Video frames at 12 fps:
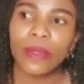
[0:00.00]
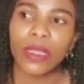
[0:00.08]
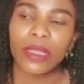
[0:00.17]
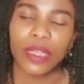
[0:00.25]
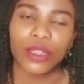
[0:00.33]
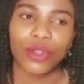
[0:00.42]

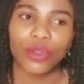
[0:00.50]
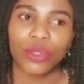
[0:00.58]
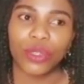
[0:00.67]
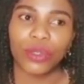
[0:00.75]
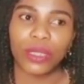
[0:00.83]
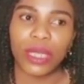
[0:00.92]
As I
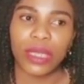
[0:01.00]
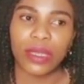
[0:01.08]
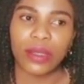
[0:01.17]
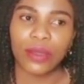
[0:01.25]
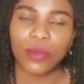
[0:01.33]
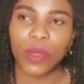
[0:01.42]
told you,
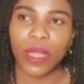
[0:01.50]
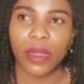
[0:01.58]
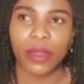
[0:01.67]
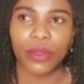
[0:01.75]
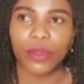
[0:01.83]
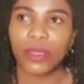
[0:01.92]
things
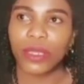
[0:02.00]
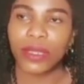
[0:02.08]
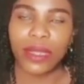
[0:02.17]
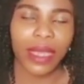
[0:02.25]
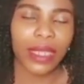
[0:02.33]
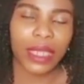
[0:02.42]
were
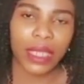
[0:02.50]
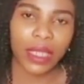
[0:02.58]
not that